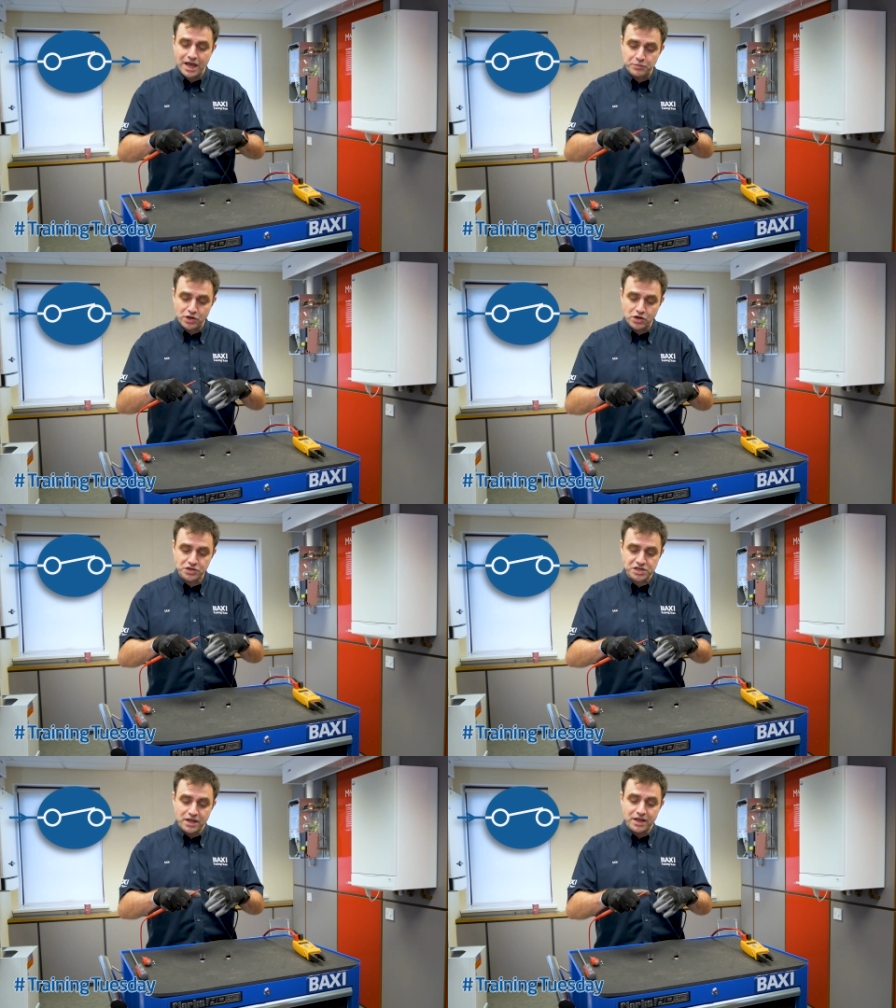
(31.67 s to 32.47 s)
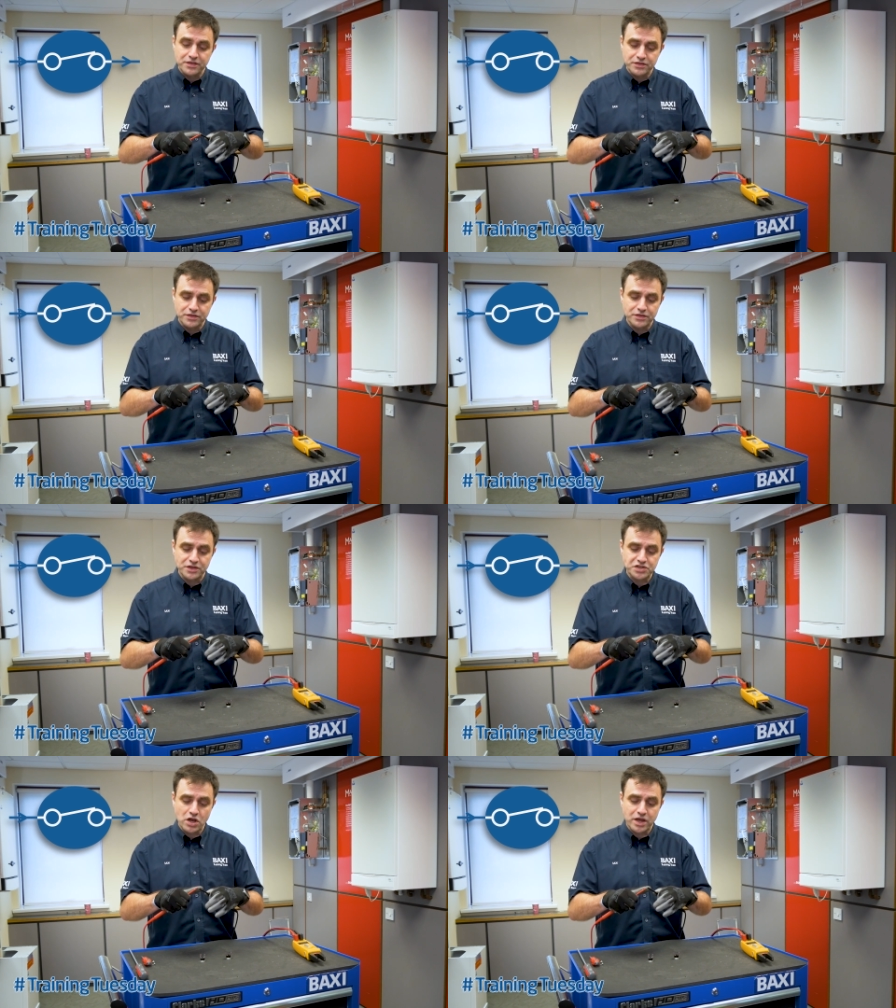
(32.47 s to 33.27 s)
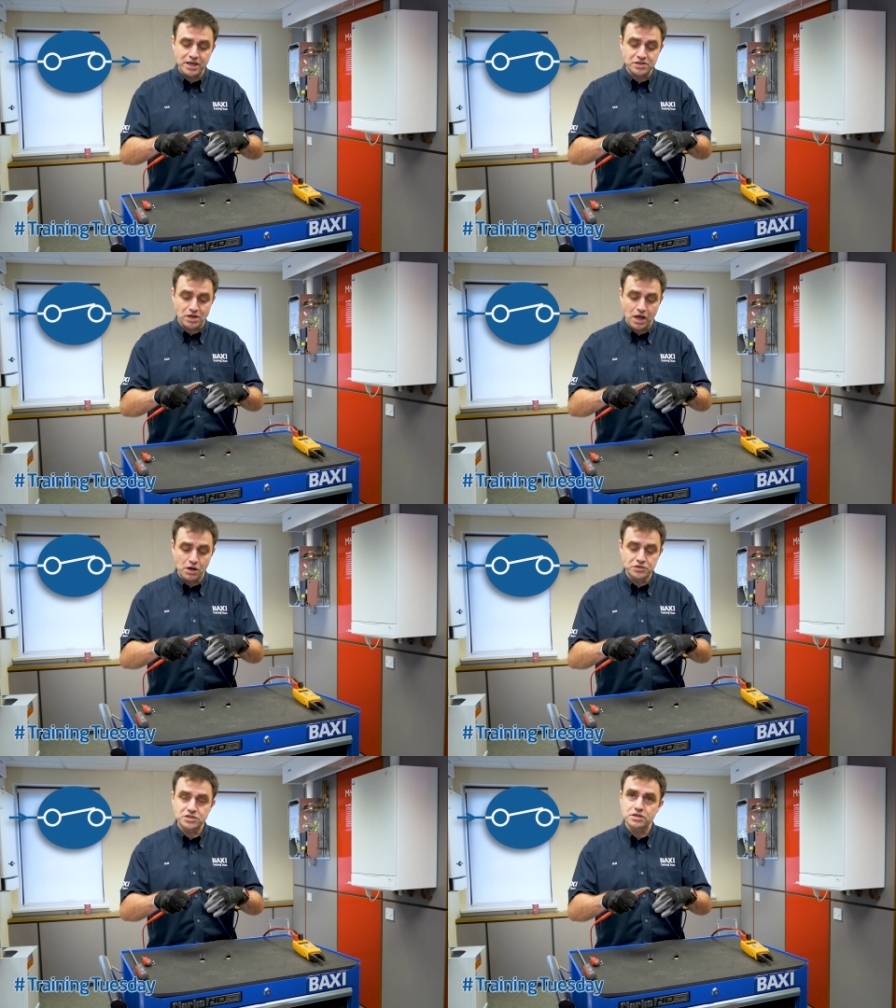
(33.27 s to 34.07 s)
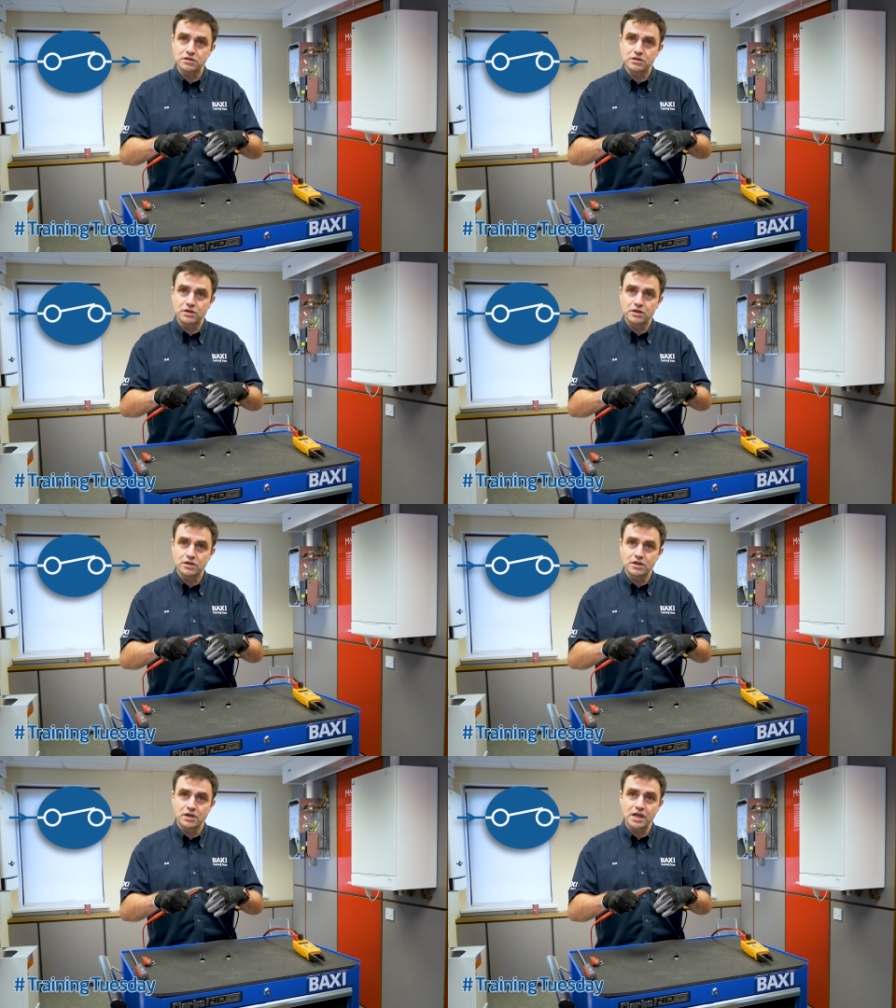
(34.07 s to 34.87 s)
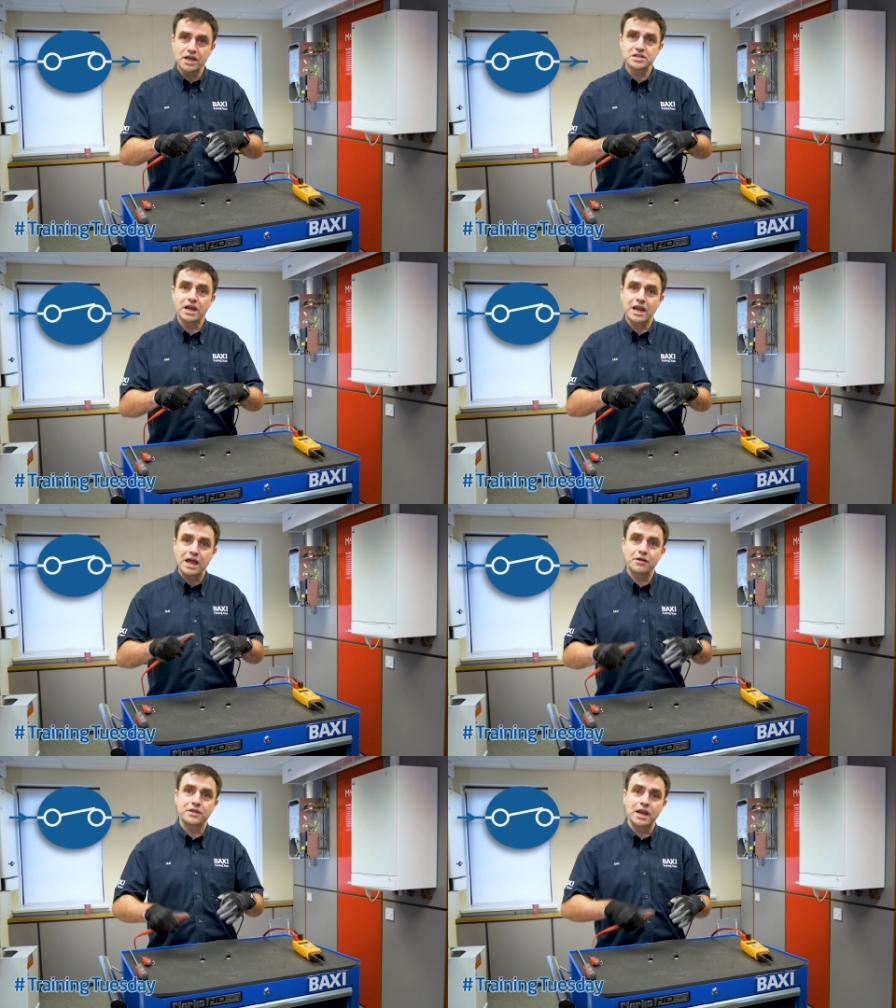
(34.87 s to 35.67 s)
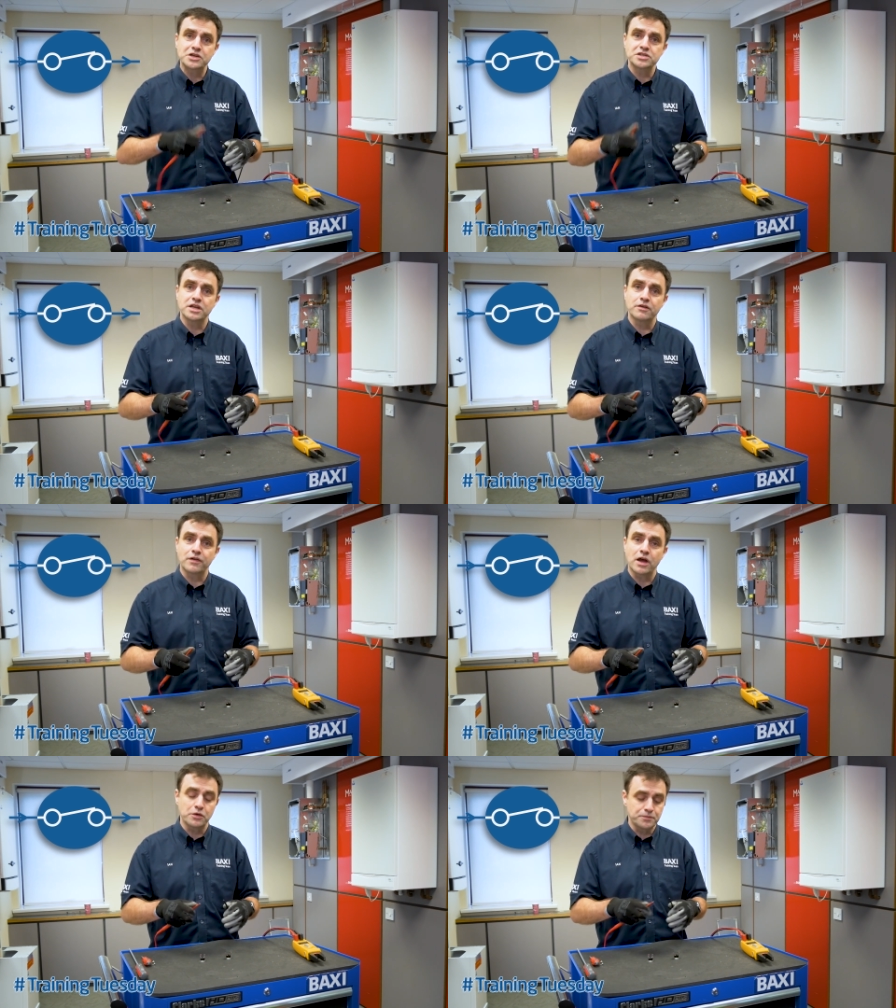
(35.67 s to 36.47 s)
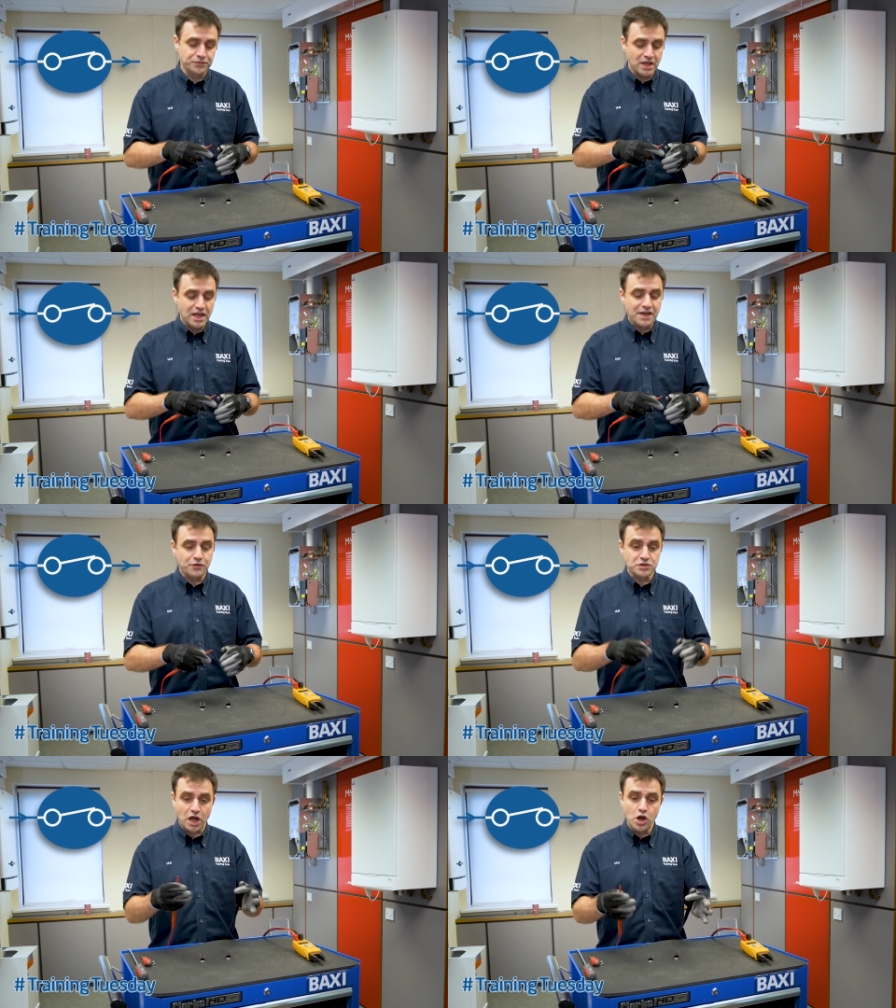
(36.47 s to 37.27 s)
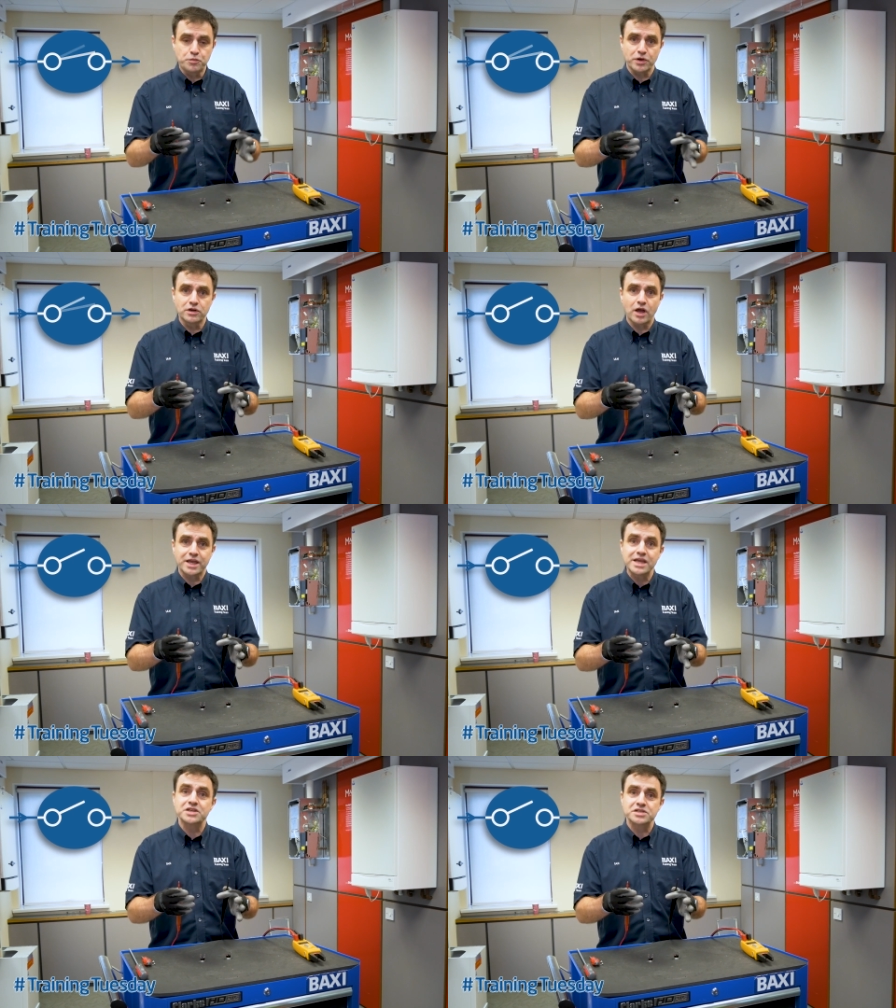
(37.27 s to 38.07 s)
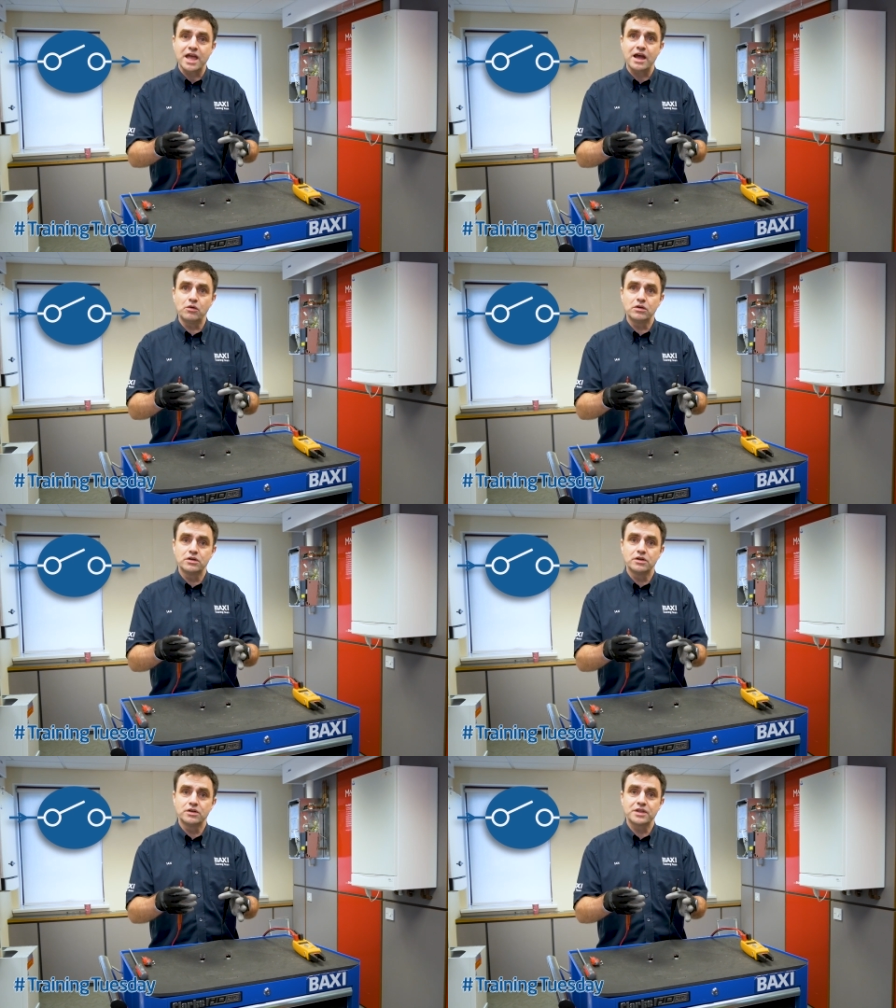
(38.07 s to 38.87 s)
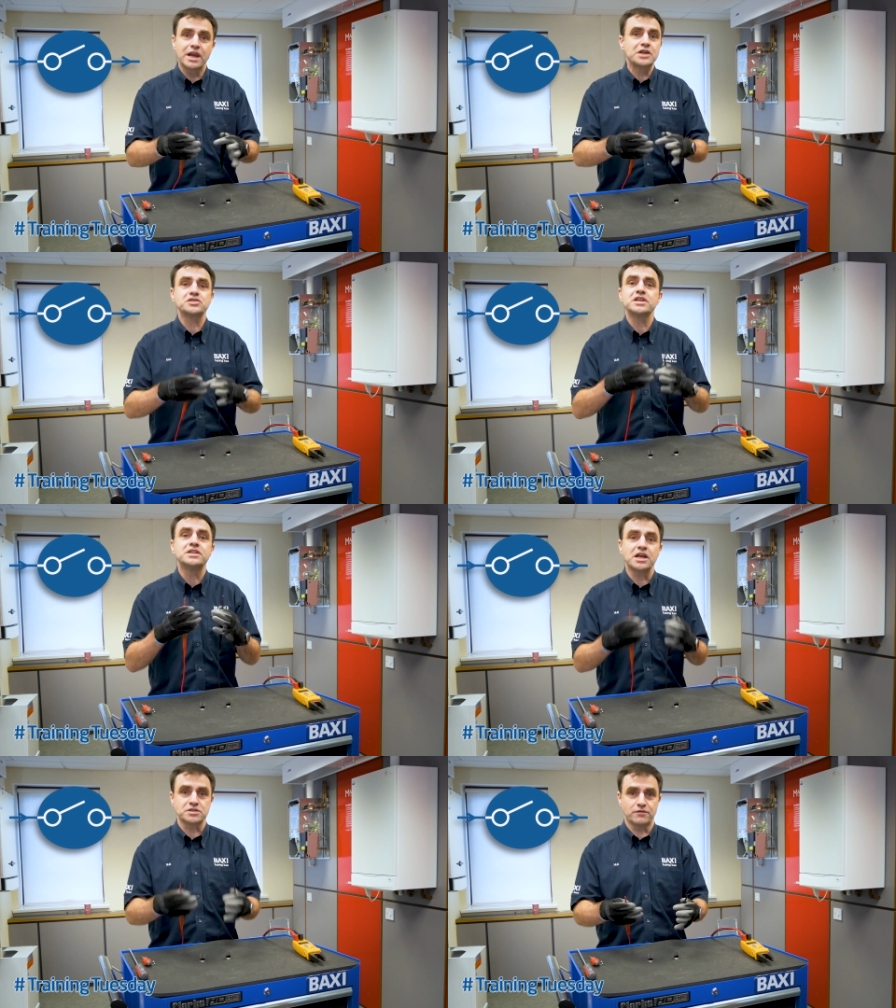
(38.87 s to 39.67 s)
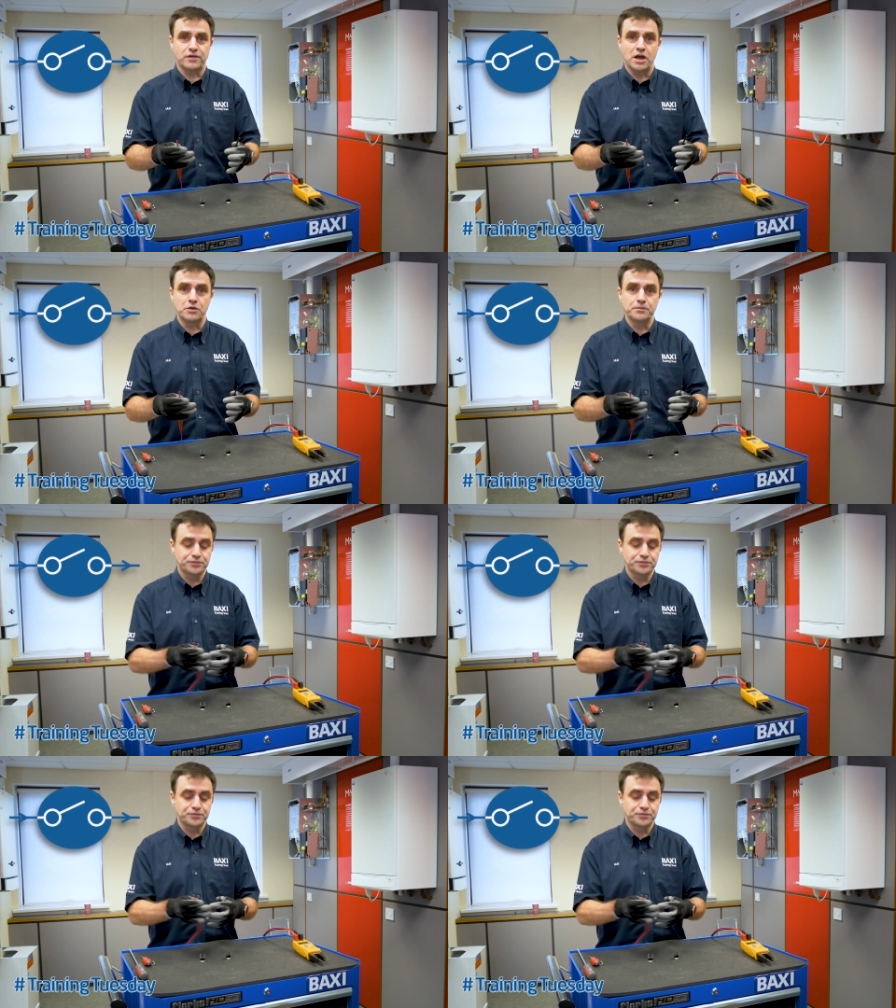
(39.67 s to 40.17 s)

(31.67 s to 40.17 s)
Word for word: and because the circuit is closed, it's allowing the electricity to flow. If it was open, like it is now, the electricity doesn't flow.